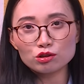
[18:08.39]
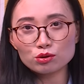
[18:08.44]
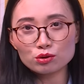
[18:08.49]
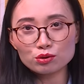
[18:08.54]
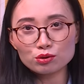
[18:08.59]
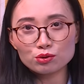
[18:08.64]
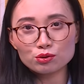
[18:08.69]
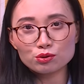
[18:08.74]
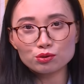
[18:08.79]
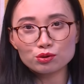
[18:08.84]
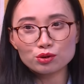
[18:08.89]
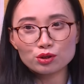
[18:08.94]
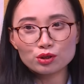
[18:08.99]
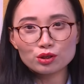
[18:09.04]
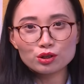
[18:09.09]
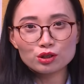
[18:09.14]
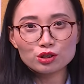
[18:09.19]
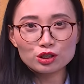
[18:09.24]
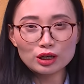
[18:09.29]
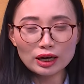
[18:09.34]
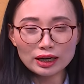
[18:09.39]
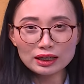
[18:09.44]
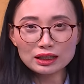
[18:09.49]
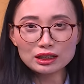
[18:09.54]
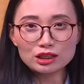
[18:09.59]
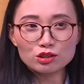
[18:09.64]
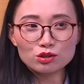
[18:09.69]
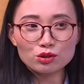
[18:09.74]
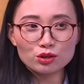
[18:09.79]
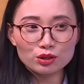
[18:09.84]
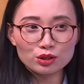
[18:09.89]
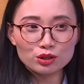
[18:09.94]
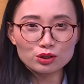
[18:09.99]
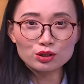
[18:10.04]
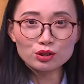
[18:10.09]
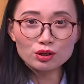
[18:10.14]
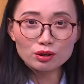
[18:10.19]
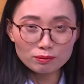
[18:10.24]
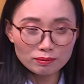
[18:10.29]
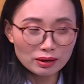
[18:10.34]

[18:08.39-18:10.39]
to Chinese traditional